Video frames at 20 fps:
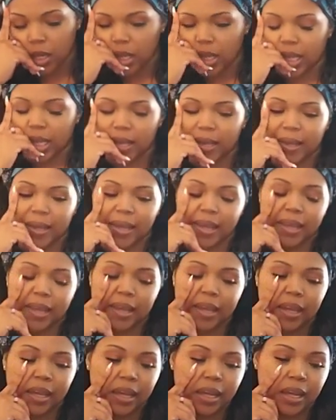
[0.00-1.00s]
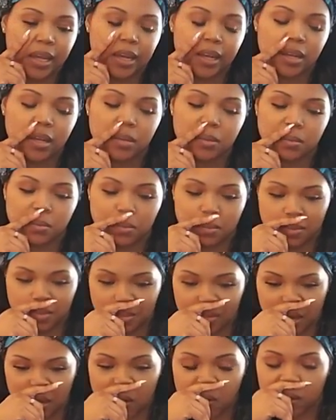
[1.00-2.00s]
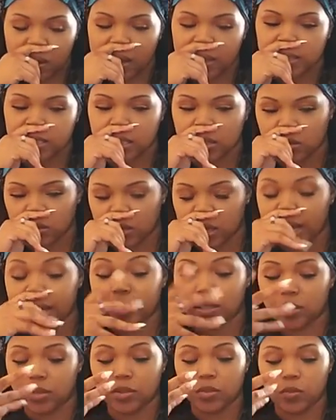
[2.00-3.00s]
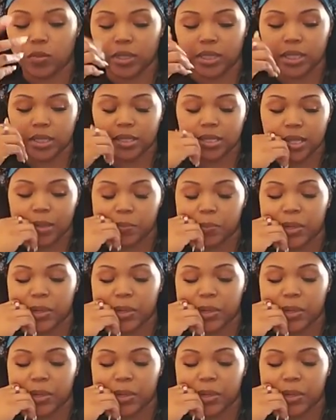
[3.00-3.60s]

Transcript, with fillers: Yeah. Okay, so that's what this is.